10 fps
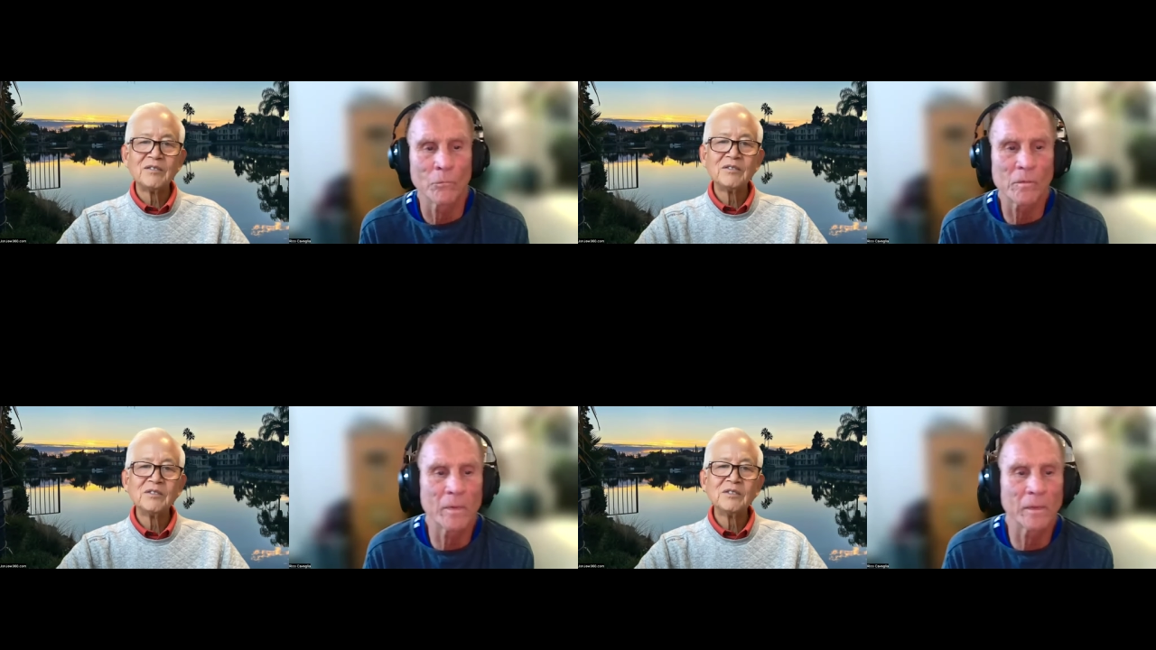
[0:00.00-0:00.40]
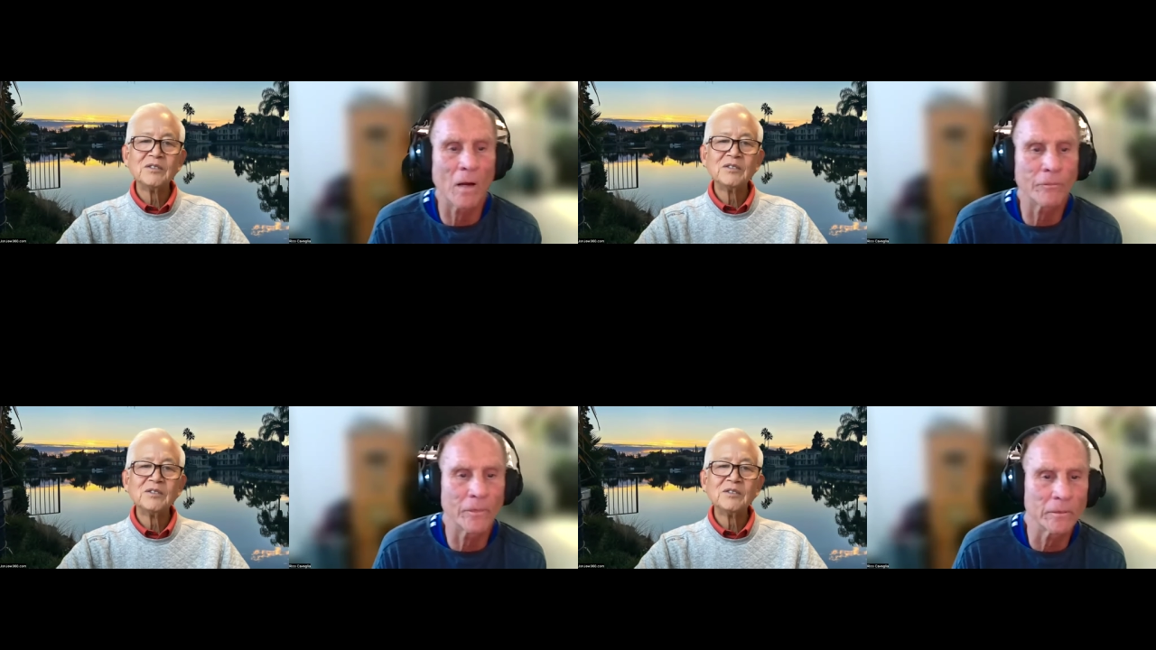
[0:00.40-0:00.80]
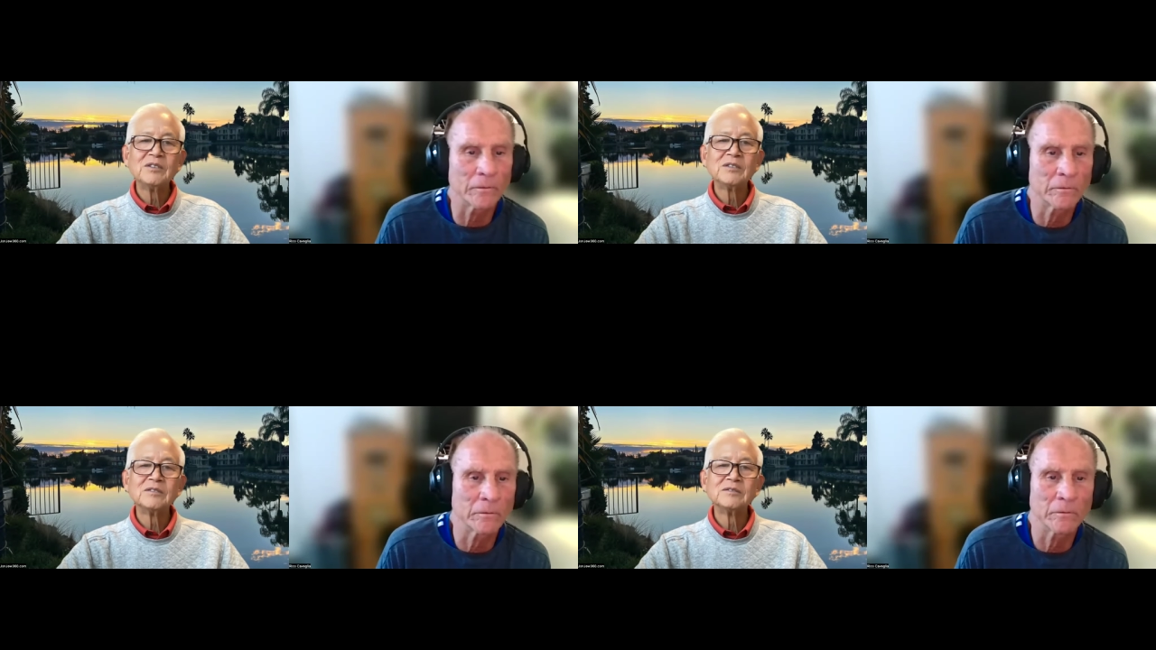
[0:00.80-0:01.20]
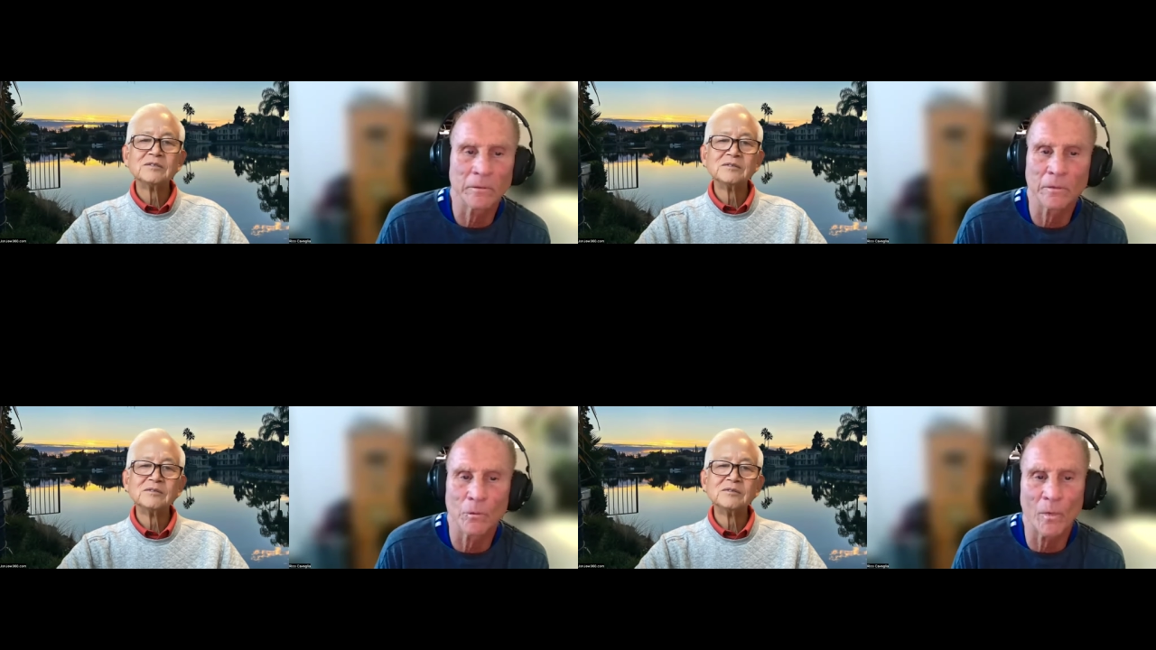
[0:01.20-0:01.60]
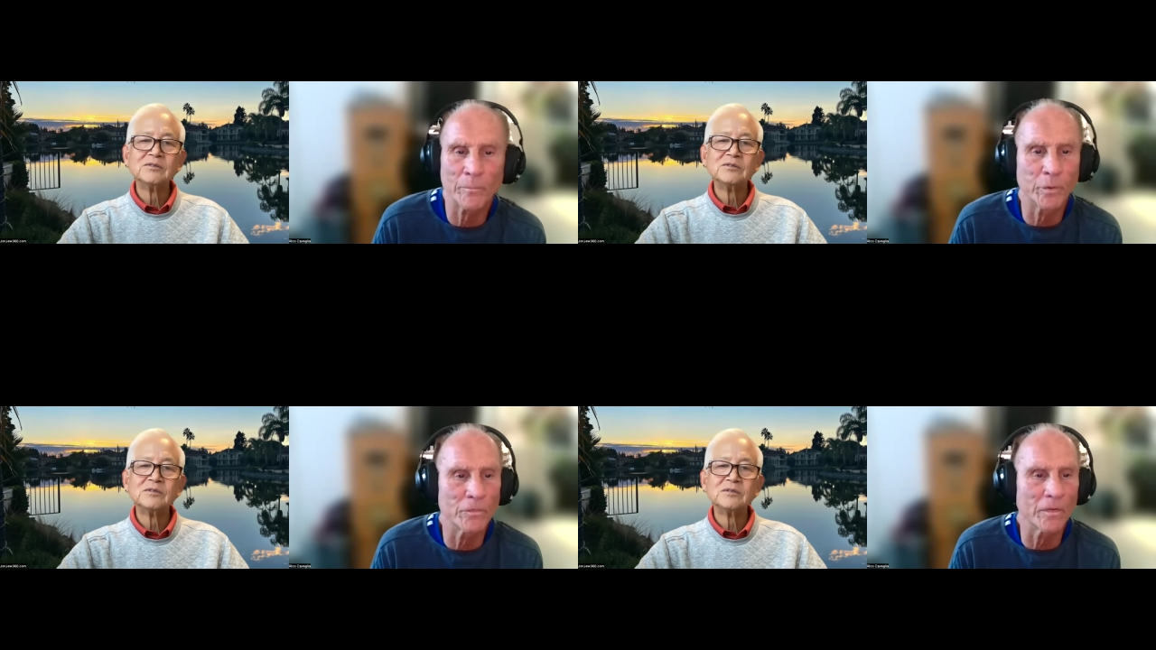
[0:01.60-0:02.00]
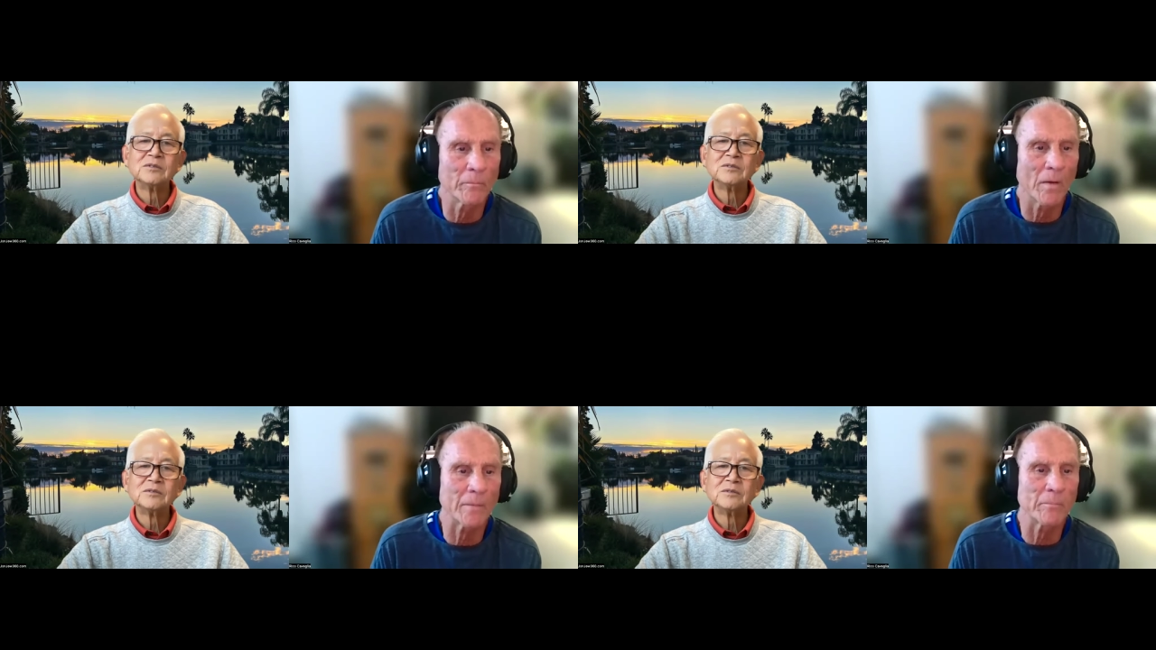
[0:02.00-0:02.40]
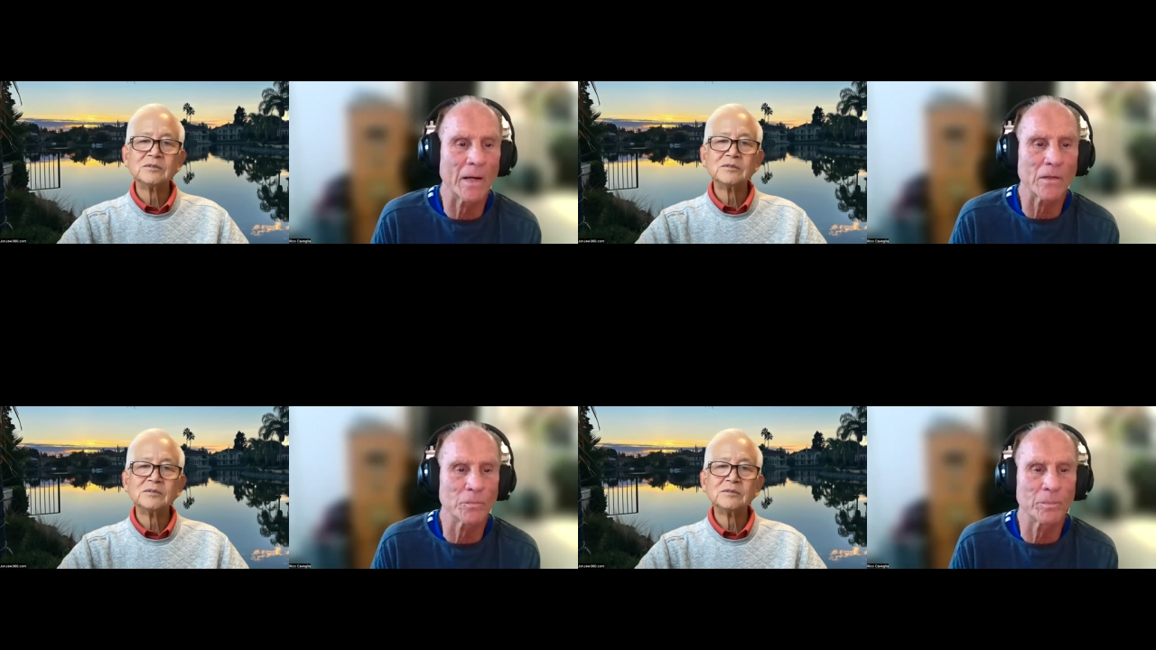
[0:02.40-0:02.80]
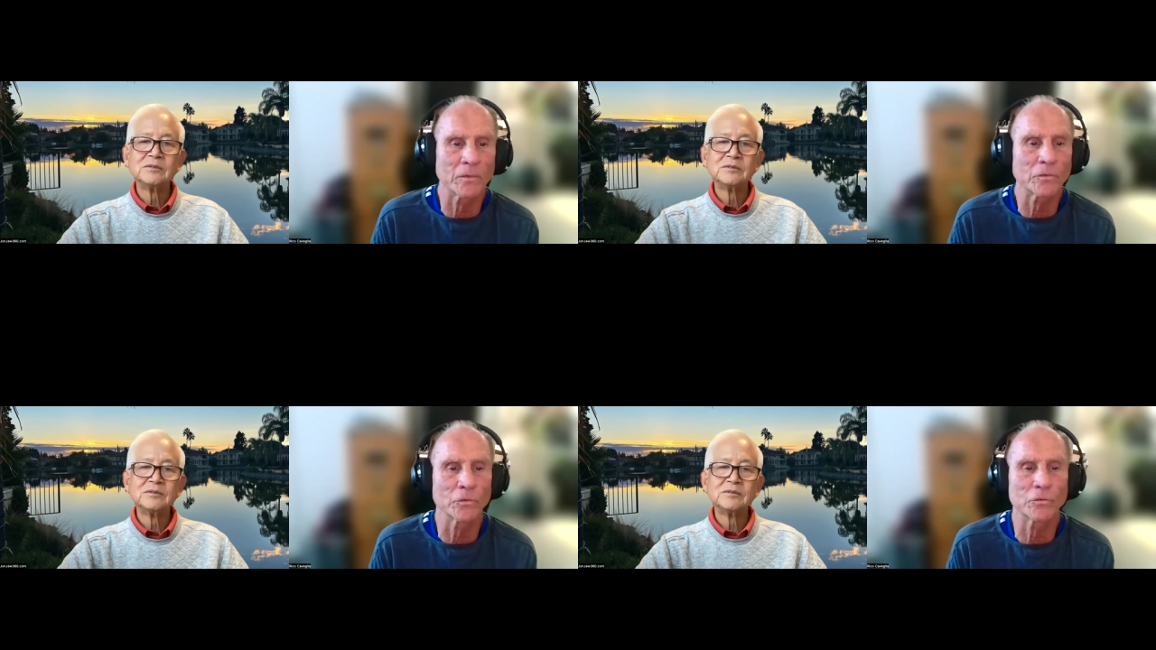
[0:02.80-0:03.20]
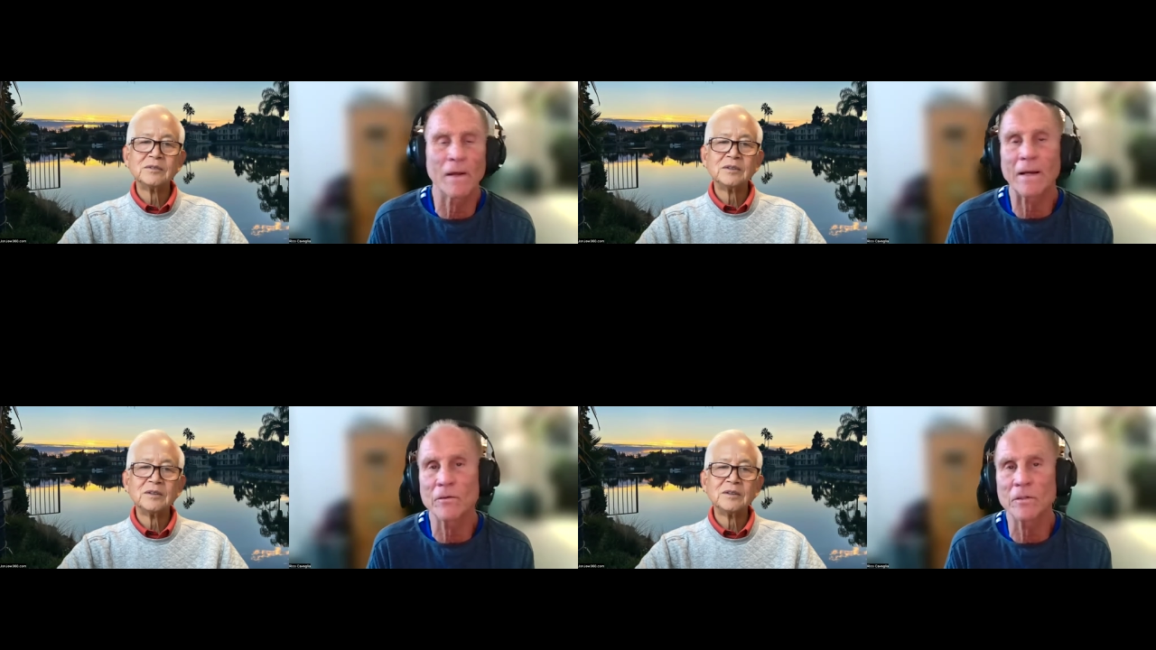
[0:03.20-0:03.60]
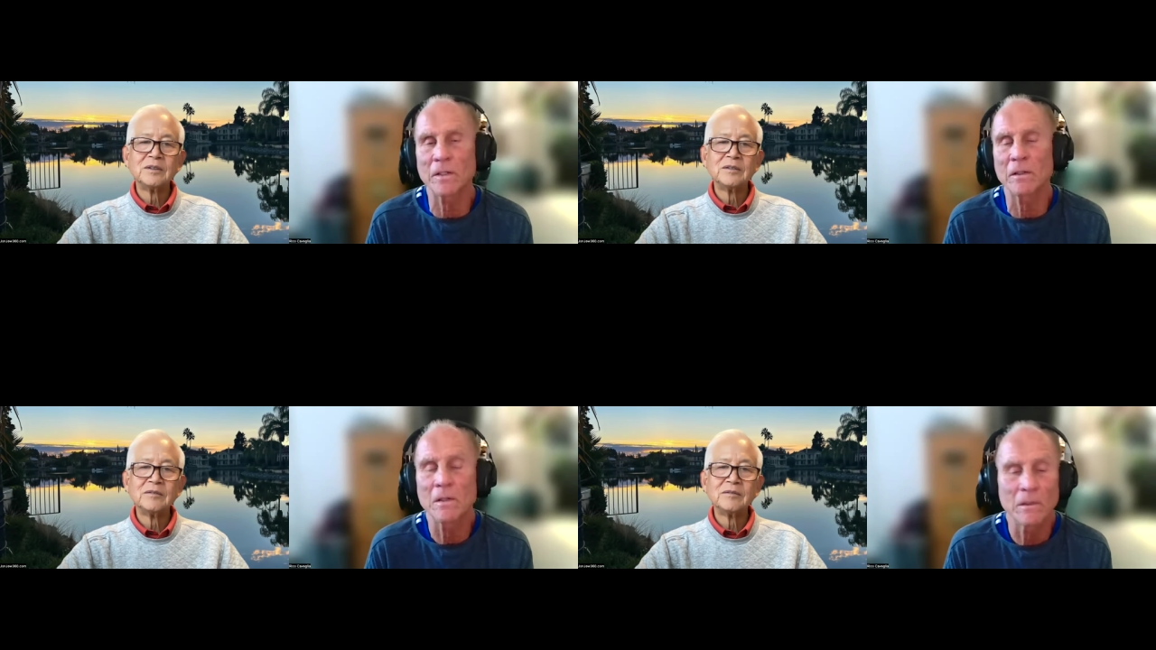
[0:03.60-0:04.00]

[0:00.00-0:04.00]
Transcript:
Speaker 1: we've been offering you know one proven mind body spiritual strategy